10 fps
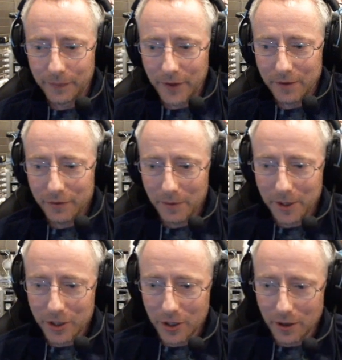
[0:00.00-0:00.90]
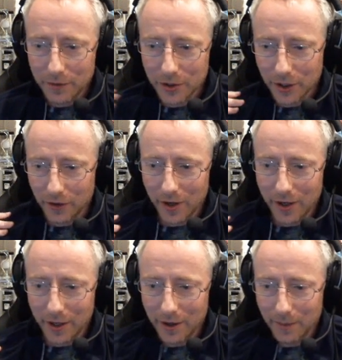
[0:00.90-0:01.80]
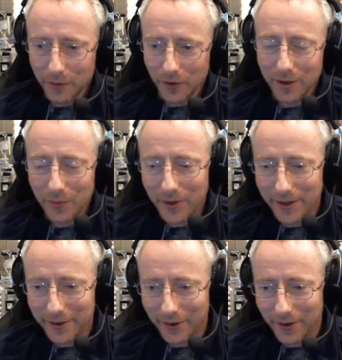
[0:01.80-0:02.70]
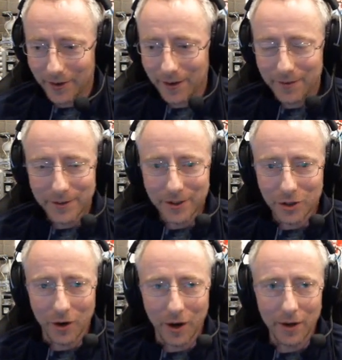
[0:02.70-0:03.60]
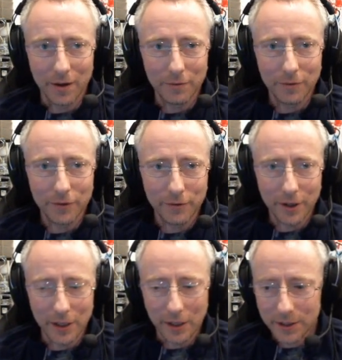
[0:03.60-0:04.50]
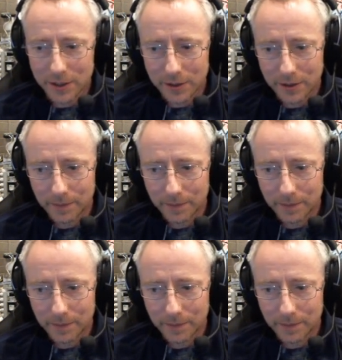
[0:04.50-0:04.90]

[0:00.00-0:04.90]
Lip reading: Information Officer Gray comes right away and archives the Triumph. Very nice.